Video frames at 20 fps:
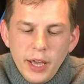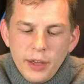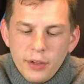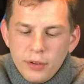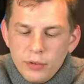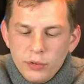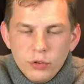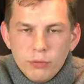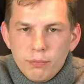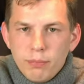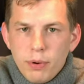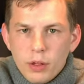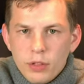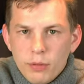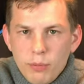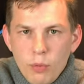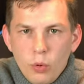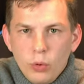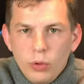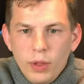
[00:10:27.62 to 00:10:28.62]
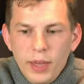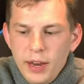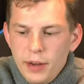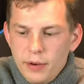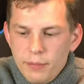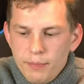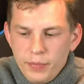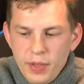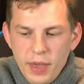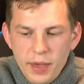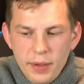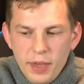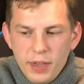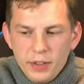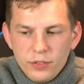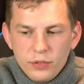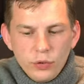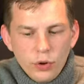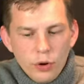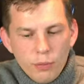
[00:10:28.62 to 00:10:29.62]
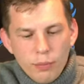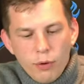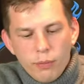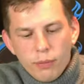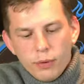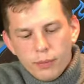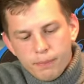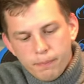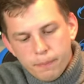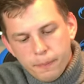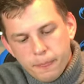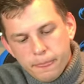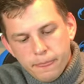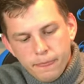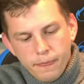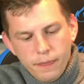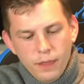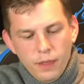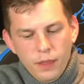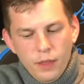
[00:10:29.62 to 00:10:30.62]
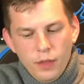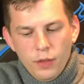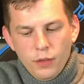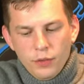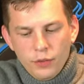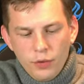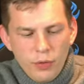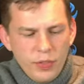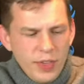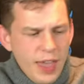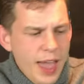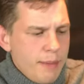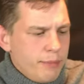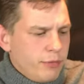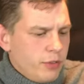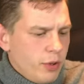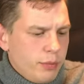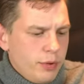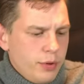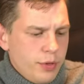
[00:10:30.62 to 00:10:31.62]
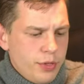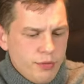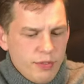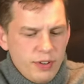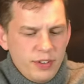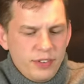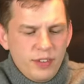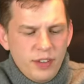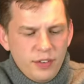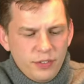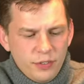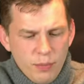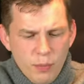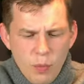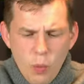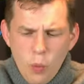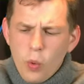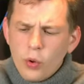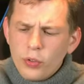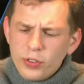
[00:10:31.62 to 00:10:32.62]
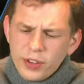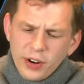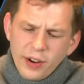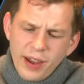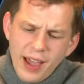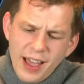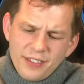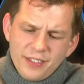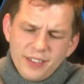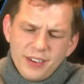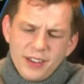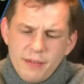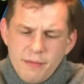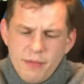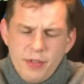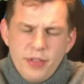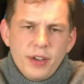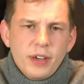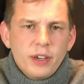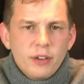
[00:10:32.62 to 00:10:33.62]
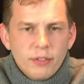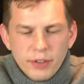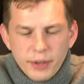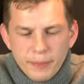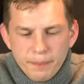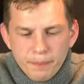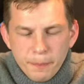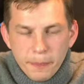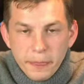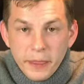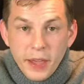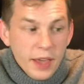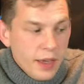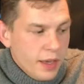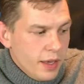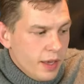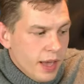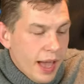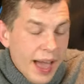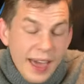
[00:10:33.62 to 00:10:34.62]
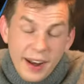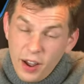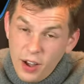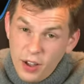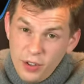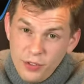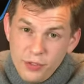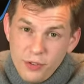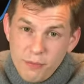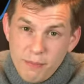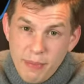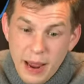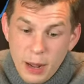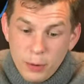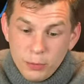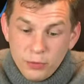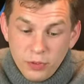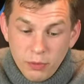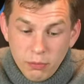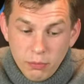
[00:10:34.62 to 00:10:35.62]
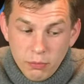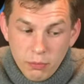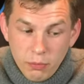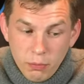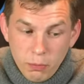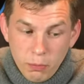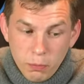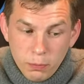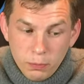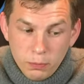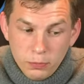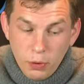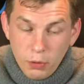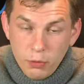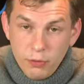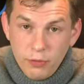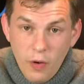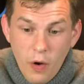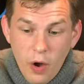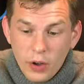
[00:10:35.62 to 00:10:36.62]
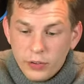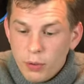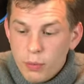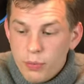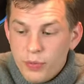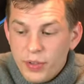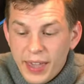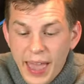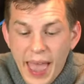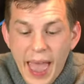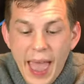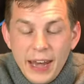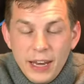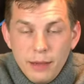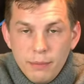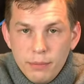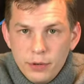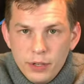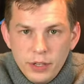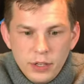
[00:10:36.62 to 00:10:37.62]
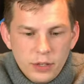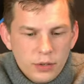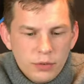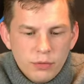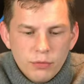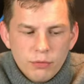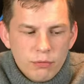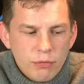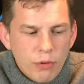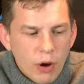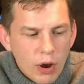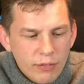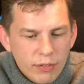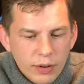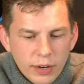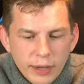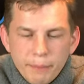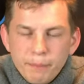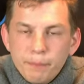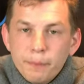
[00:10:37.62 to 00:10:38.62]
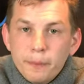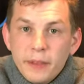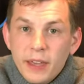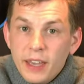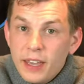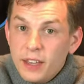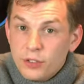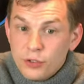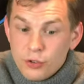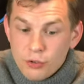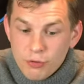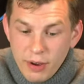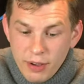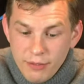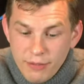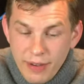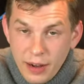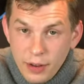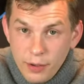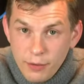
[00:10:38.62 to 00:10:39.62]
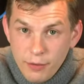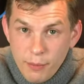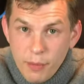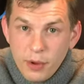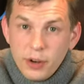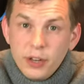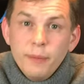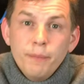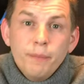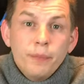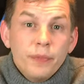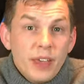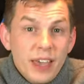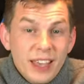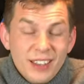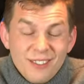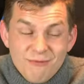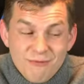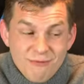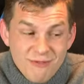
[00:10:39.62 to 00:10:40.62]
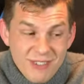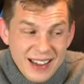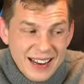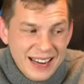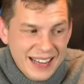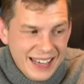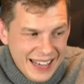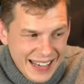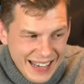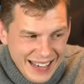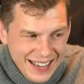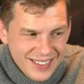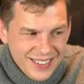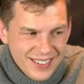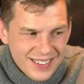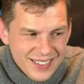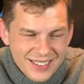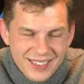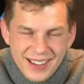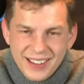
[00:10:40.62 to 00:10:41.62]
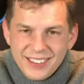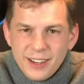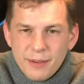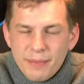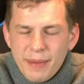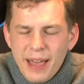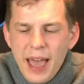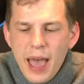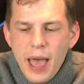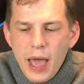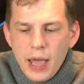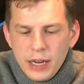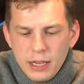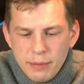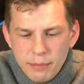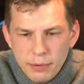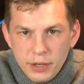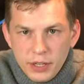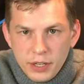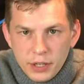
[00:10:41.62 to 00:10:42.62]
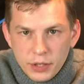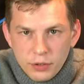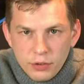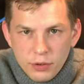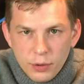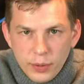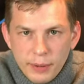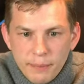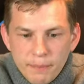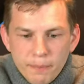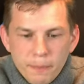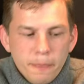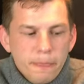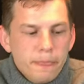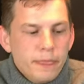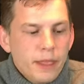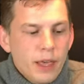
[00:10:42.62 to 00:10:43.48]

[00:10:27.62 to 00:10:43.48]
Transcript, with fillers: yeah, just plug them all in. It's not a problem. So the MW3 system, what did I actually think of it? At £100, so far, I don't think anybody can rival it. It is great value for money. It's really easy to set up. Anybody can do it.